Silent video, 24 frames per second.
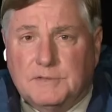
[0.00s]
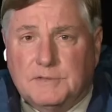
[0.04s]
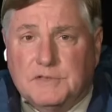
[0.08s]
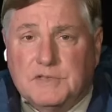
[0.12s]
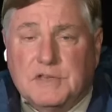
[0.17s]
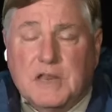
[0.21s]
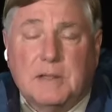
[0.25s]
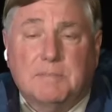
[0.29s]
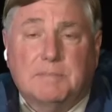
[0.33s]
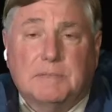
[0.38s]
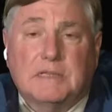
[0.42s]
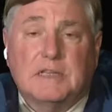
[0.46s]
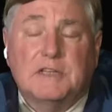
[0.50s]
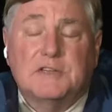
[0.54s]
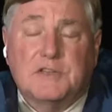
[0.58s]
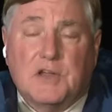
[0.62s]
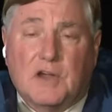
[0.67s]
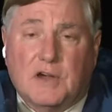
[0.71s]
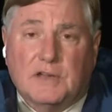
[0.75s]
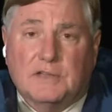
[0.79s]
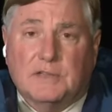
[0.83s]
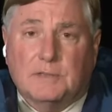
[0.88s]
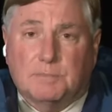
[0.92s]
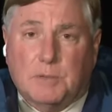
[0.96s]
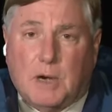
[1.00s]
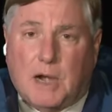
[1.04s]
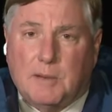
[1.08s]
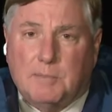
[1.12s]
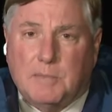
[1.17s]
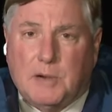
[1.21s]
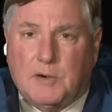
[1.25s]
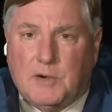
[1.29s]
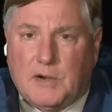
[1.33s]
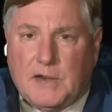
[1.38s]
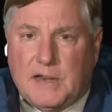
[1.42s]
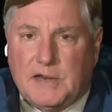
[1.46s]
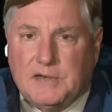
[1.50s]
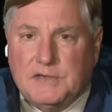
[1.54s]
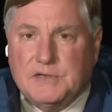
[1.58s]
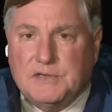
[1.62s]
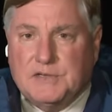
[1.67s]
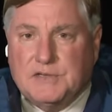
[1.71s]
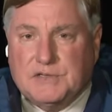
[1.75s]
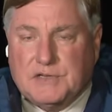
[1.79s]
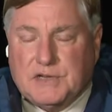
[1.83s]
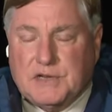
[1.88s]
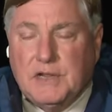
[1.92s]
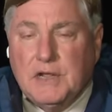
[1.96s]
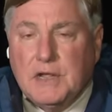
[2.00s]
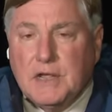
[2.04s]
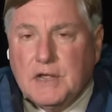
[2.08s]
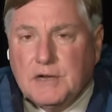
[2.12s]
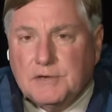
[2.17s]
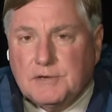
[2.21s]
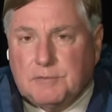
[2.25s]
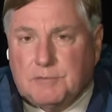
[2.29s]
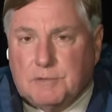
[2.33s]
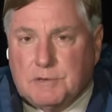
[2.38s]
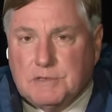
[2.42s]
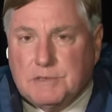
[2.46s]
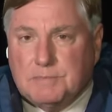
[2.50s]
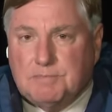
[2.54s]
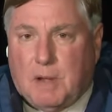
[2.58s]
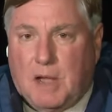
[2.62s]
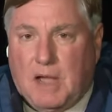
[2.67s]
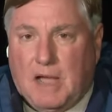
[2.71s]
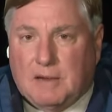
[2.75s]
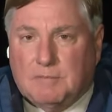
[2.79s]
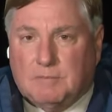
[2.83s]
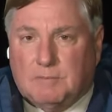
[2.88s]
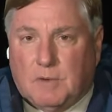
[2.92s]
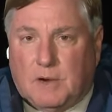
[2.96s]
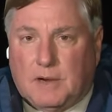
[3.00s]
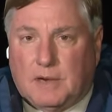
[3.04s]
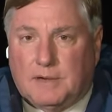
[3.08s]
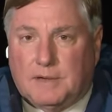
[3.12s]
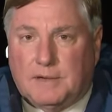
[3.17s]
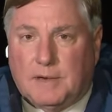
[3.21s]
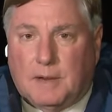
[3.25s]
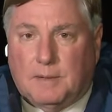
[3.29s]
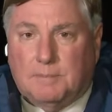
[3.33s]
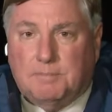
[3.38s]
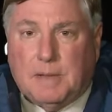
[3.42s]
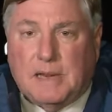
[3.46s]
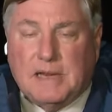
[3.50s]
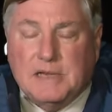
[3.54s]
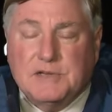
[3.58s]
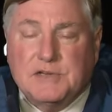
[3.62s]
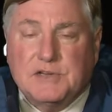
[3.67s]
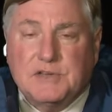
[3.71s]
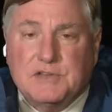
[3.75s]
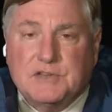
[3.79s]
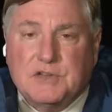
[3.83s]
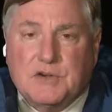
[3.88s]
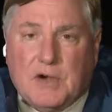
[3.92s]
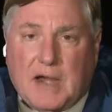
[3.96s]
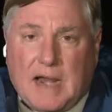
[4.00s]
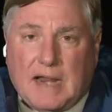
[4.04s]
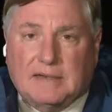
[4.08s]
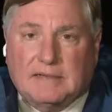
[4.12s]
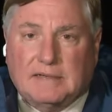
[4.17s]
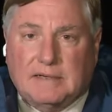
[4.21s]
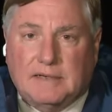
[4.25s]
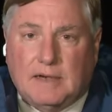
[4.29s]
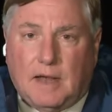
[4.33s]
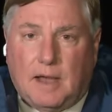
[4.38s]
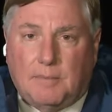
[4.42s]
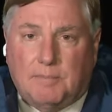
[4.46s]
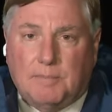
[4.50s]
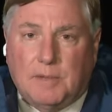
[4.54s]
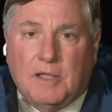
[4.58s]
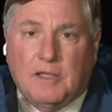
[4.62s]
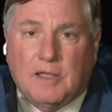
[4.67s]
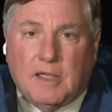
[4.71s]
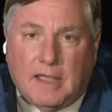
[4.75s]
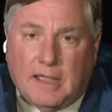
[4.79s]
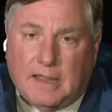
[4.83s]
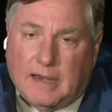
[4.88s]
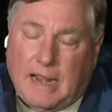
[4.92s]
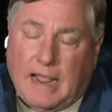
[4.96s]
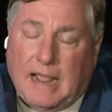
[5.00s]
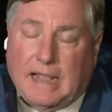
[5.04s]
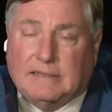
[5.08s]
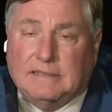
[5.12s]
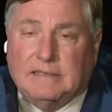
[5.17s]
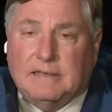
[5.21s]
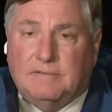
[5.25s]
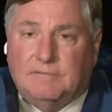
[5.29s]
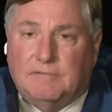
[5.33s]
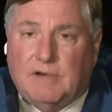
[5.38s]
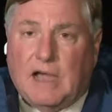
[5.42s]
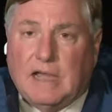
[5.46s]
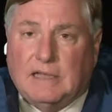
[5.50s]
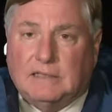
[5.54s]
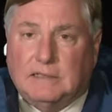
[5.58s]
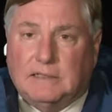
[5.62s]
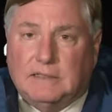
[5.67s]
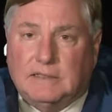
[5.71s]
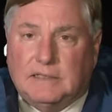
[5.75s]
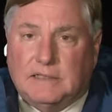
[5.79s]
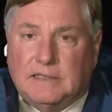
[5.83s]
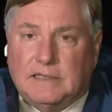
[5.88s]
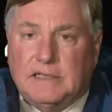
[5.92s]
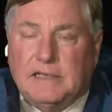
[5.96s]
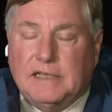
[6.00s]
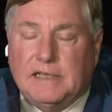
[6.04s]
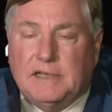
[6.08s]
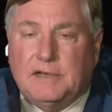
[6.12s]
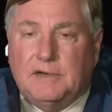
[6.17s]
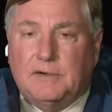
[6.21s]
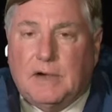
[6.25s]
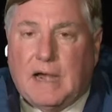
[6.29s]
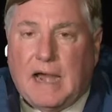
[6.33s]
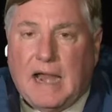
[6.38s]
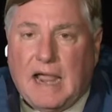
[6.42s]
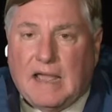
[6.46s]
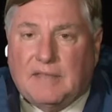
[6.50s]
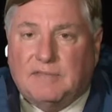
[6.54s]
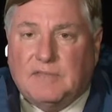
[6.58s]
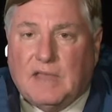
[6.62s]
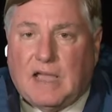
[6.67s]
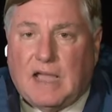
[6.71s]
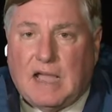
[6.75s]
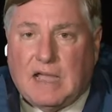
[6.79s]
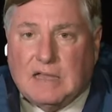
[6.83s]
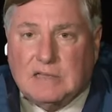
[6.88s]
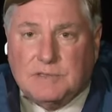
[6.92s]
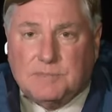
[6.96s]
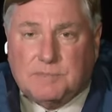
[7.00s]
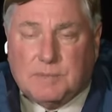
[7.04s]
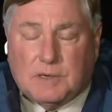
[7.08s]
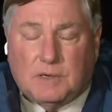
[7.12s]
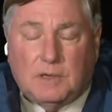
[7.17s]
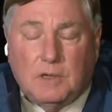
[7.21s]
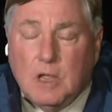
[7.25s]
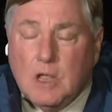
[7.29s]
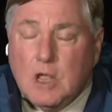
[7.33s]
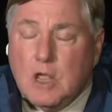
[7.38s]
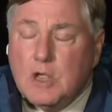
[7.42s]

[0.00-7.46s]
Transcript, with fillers: State Police are the primary agency to respond when patients are acting up and acting violently here at the hospital.